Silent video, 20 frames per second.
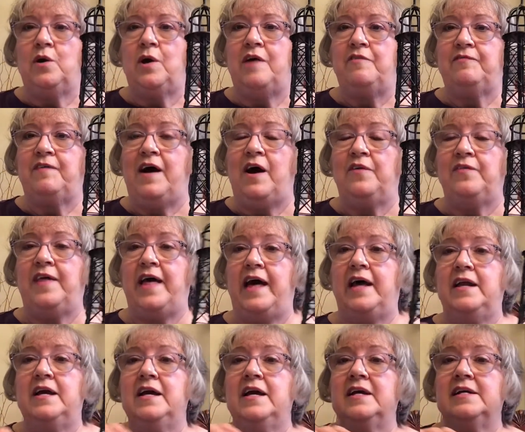I found
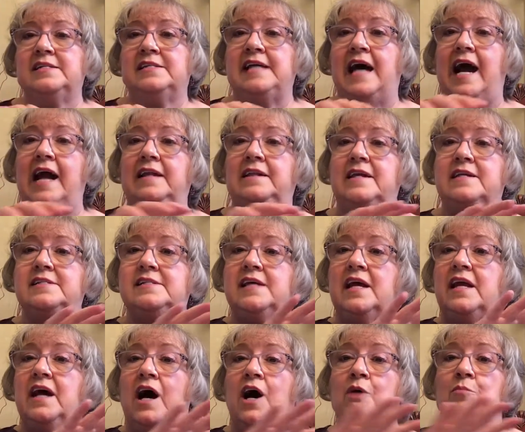that sign that
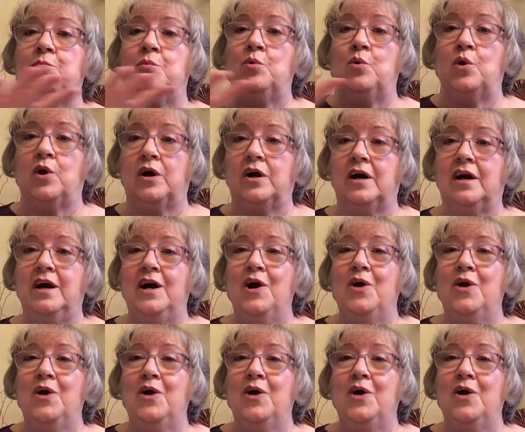said amour,